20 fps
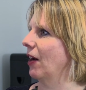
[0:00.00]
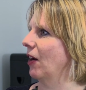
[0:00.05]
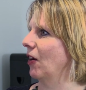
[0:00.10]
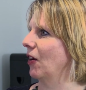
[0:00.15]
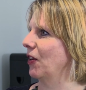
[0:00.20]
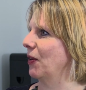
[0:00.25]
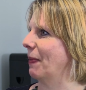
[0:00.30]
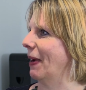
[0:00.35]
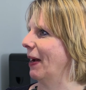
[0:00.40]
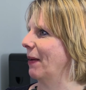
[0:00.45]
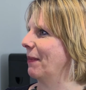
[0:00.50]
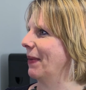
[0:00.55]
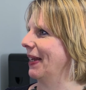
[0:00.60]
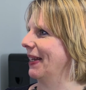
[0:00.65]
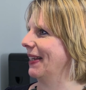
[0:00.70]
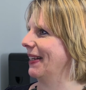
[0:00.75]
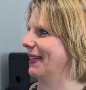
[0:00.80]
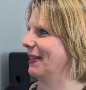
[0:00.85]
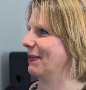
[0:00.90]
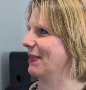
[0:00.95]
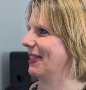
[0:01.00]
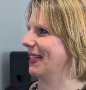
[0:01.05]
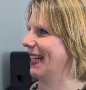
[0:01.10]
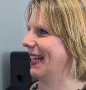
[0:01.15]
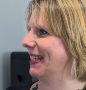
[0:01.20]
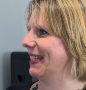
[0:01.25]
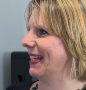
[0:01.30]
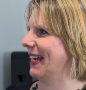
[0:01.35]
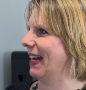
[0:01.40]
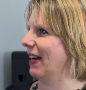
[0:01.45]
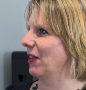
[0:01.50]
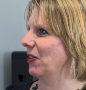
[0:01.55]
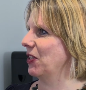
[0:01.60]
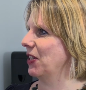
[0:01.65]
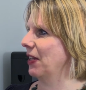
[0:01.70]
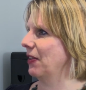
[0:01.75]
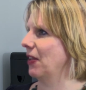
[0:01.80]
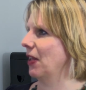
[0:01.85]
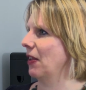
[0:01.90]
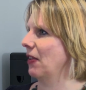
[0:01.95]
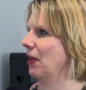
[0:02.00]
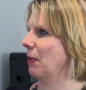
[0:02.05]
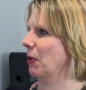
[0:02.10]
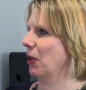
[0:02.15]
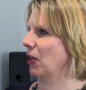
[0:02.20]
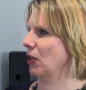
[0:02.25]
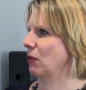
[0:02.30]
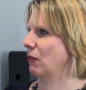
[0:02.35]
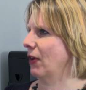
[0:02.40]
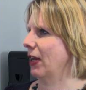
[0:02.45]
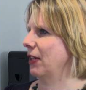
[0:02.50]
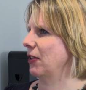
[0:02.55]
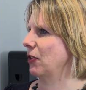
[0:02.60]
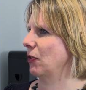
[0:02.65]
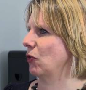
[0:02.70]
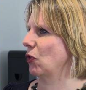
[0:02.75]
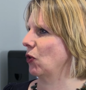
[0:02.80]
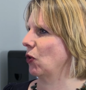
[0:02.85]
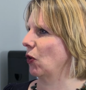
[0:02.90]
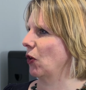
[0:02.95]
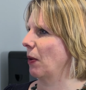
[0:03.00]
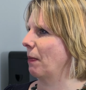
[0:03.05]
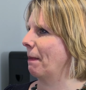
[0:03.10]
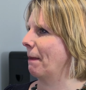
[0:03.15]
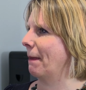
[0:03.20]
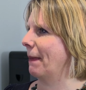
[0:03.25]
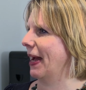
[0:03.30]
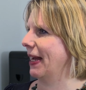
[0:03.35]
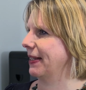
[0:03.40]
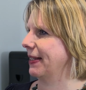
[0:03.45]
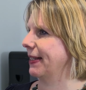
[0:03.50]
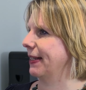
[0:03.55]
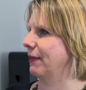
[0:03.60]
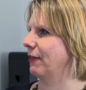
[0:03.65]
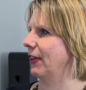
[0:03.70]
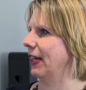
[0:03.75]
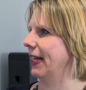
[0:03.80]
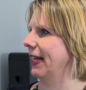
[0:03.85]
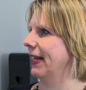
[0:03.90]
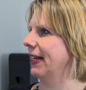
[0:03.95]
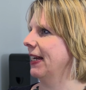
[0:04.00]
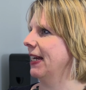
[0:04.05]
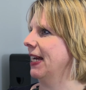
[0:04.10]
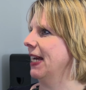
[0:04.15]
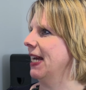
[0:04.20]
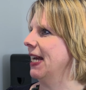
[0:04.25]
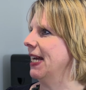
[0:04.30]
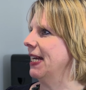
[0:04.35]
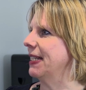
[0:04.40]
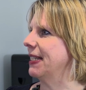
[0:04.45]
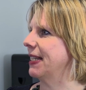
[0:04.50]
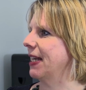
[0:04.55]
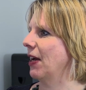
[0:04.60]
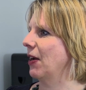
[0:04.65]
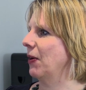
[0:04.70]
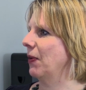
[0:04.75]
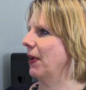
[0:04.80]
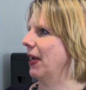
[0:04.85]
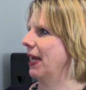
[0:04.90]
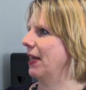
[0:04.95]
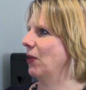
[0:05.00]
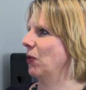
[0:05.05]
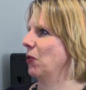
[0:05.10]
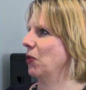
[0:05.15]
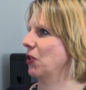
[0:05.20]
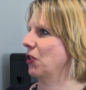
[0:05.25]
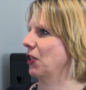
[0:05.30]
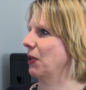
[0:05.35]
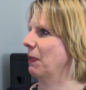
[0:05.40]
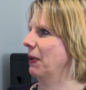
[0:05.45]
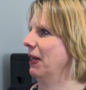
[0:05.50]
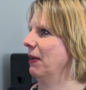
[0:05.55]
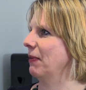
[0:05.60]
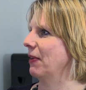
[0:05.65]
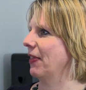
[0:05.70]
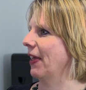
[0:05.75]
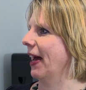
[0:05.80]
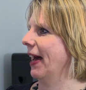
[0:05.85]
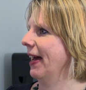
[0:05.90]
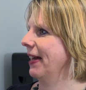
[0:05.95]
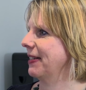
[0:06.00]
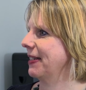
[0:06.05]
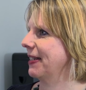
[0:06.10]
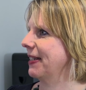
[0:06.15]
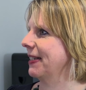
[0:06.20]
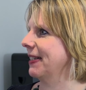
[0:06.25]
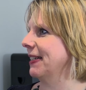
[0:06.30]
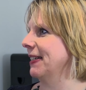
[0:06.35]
hard about making them stand out, and the production values have just gone up massively. So in order to compete with that,